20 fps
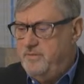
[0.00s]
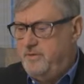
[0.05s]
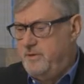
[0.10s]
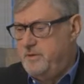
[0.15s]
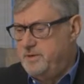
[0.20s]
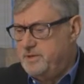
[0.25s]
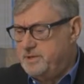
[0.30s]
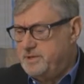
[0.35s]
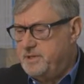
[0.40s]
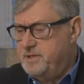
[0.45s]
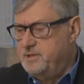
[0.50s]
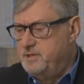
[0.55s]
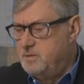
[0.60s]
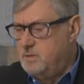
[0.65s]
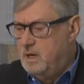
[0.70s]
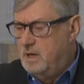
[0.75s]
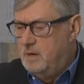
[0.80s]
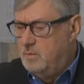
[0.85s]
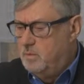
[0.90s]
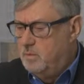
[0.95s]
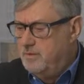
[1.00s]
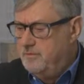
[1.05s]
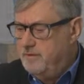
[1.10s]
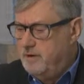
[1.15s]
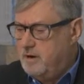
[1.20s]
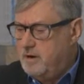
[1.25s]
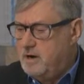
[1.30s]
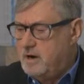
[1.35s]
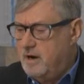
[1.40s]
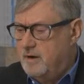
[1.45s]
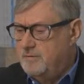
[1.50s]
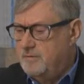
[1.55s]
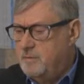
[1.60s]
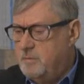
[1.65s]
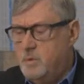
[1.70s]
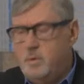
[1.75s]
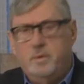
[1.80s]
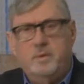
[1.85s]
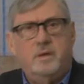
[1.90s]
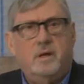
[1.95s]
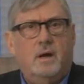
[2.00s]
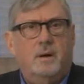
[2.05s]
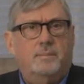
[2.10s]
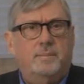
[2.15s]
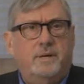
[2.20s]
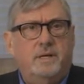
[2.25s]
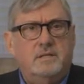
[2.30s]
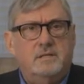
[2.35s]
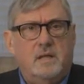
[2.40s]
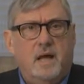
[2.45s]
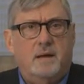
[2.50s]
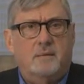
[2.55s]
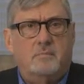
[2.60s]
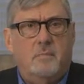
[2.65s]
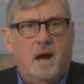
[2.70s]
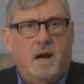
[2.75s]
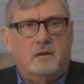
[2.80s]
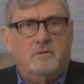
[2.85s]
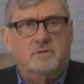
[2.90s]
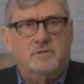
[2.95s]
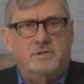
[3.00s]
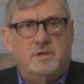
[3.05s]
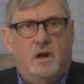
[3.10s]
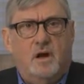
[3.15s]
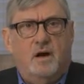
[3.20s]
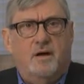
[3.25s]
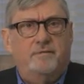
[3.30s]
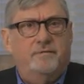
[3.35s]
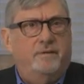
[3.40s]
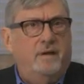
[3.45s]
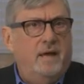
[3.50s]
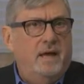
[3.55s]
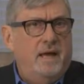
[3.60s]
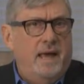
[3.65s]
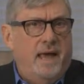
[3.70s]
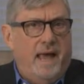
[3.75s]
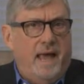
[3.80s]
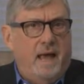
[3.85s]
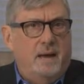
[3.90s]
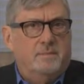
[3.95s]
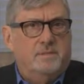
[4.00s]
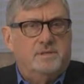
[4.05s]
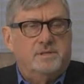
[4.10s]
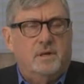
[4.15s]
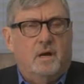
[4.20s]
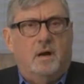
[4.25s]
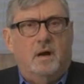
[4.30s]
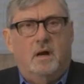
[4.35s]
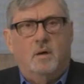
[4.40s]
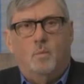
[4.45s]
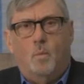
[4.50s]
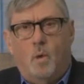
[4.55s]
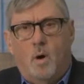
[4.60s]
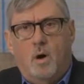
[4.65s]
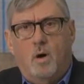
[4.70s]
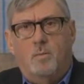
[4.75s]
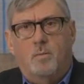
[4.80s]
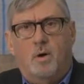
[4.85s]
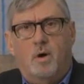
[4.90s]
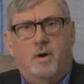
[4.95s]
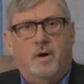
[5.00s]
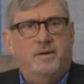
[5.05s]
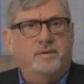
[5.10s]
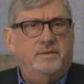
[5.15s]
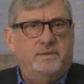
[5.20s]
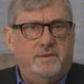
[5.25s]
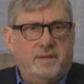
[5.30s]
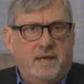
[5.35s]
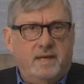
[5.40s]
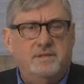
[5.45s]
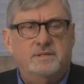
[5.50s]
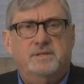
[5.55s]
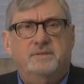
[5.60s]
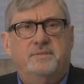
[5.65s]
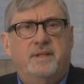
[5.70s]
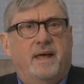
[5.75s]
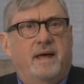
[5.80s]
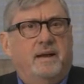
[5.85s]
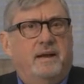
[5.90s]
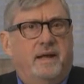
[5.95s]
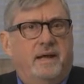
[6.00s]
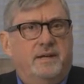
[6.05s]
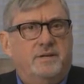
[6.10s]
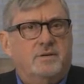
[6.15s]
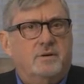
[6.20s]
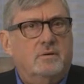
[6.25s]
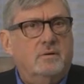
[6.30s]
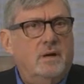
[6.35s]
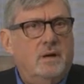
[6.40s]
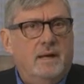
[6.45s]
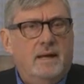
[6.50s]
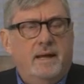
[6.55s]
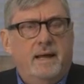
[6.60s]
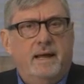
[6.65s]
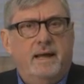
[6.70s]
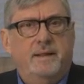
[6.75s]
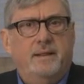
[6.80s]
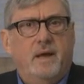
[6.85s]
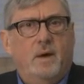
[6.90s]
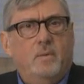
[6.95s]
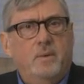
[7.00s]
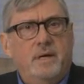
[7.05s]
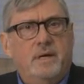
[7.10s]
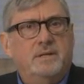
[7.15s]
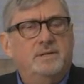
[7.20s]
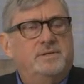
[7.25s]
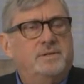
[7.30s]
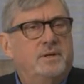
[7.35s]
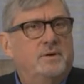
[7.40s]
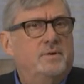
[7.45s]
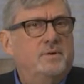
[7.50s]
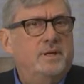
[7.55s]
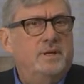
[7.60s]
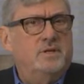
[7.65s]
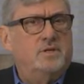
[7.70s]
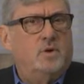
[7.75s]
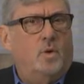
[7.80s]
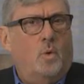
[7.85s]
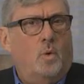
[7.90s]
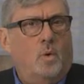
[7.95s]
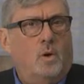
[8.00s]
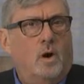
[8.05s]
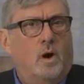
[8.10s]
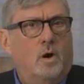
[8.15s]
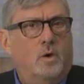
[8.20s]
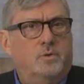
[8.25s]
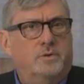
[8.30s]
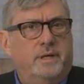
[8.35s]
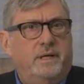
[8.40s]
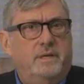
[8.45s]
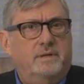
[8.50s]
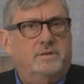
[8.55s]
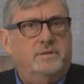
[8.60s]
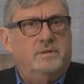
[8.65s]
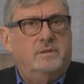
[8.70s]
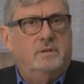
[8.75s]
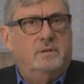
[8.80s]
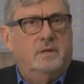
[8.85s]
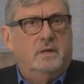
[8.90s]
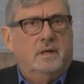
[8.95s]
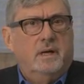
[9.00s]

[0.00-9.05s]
For instance, we're very comfortable with companies like Microsoft, Amazon, Walmart, things of that nature, and that we consider these core holdings.